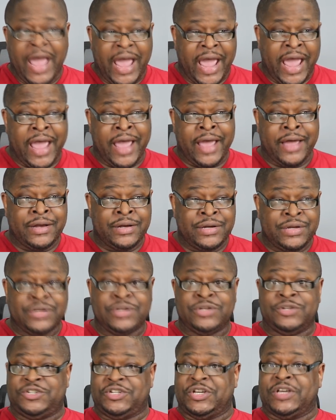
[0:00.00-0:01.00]
and
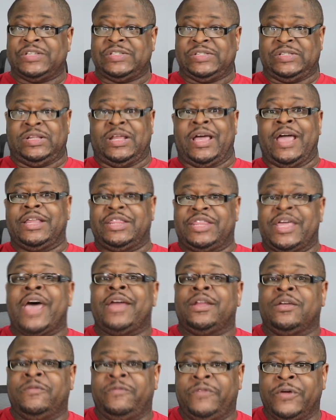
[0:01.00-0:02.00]
just like
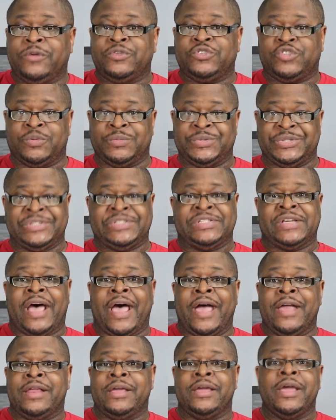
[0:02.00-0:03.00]
that of Viltrum
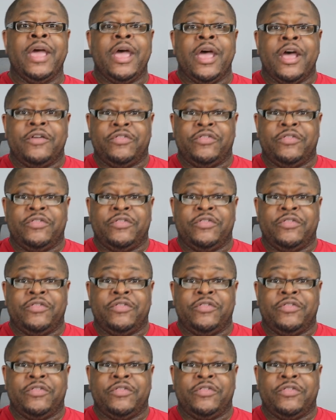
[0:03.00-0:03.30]
society,